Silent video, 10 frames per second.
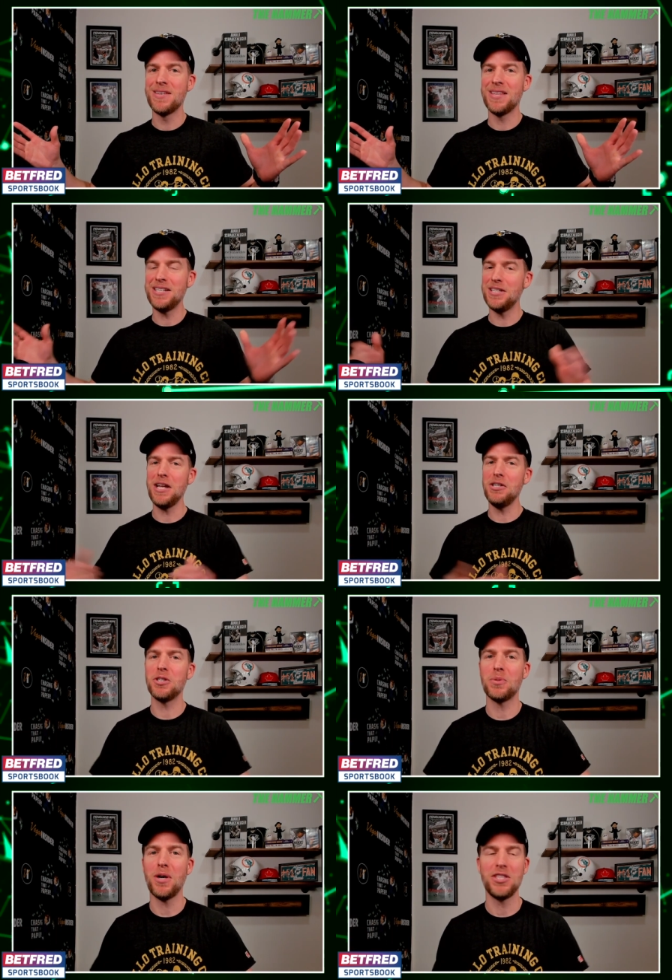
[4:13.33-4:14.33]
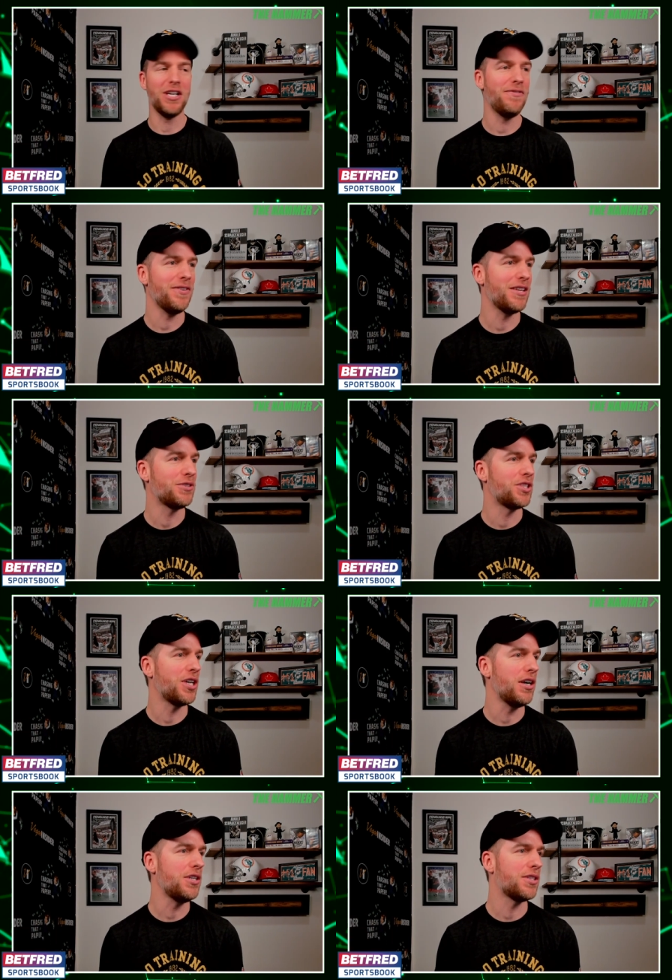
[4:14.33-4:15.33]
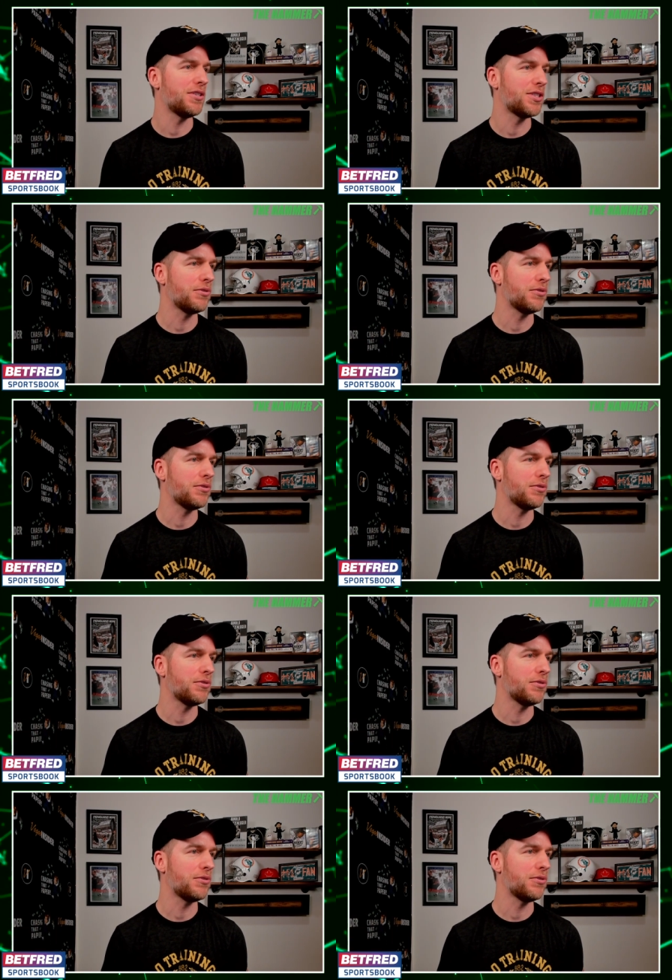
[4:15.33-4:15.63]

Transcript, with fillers: That's dangerous. Watch out for those Chargers.